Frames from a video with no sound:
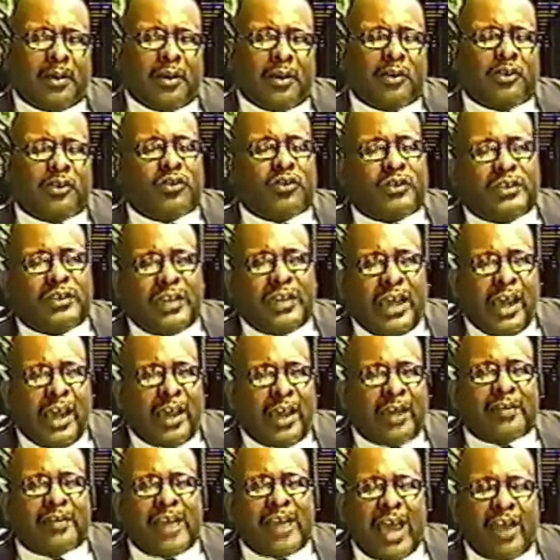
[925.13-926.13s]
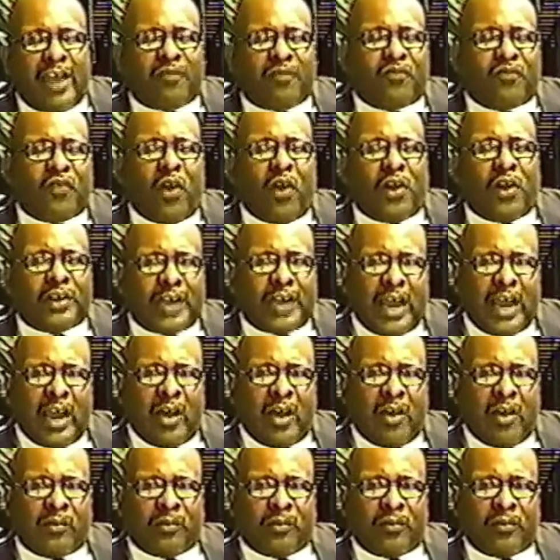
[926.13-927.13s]
To dig that far
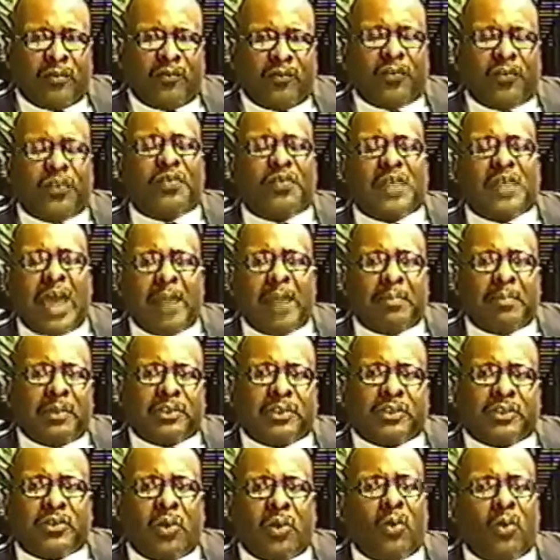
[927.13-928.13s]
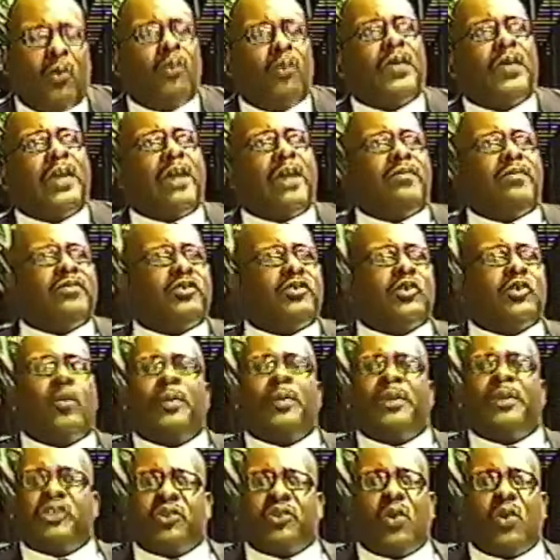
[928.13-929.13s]
down for that much gold? They have so
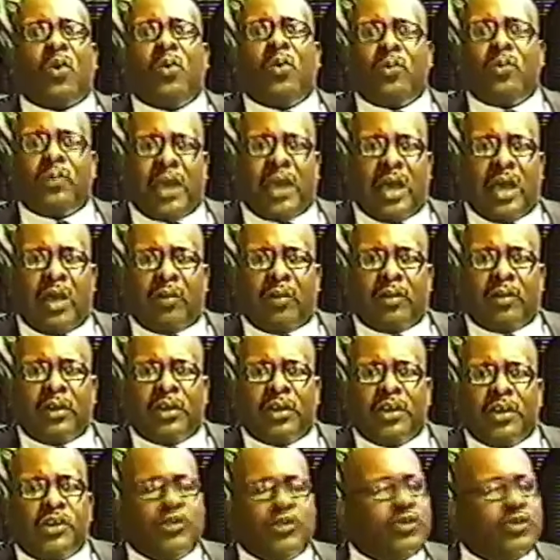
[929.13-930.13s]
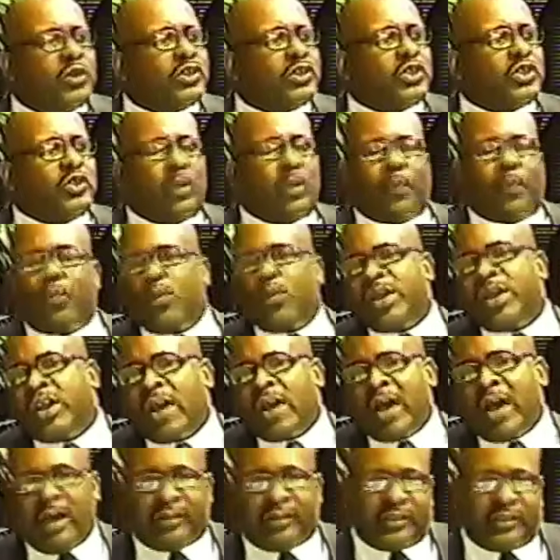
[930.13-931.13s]
much gold now, you could store up
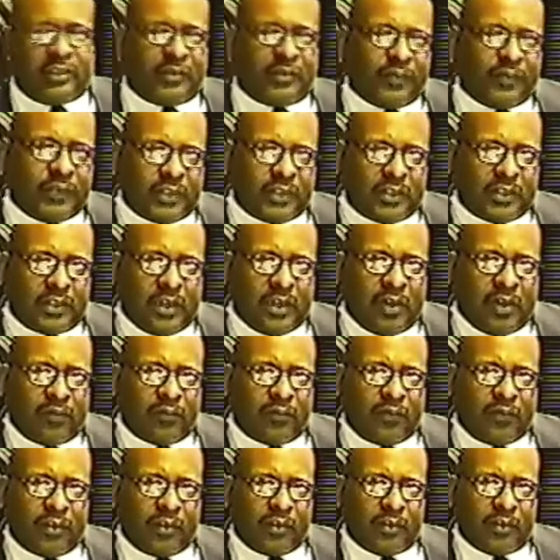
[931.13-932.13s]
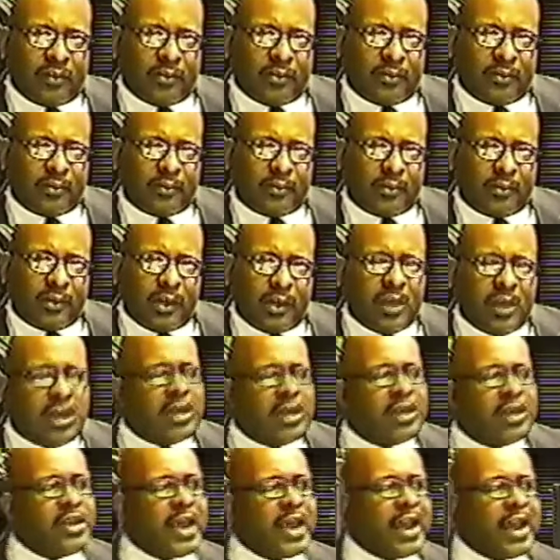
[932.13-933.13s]
warehouses of this stuff.
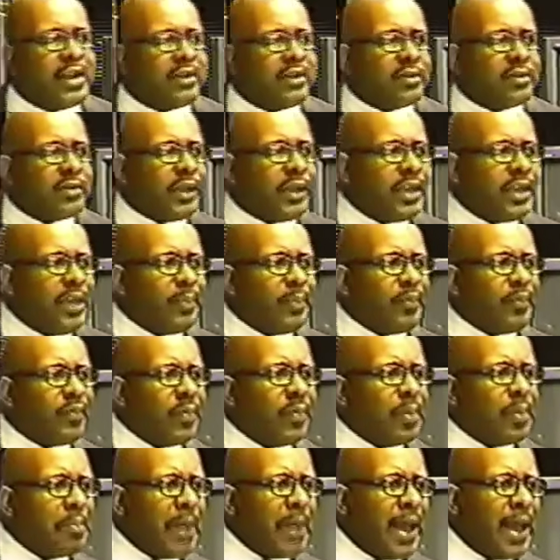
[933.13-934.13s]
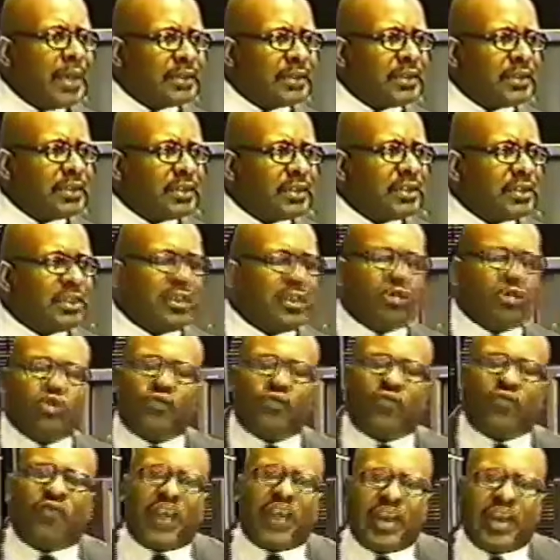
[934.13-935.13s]
Yet, they keep it from the masses and sell you
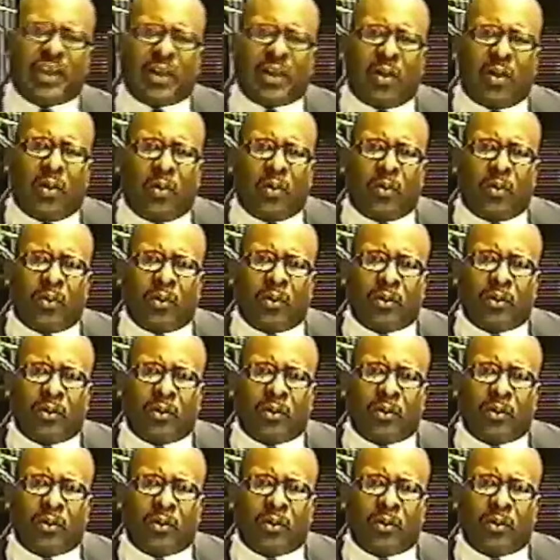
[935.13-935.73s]
fake gold.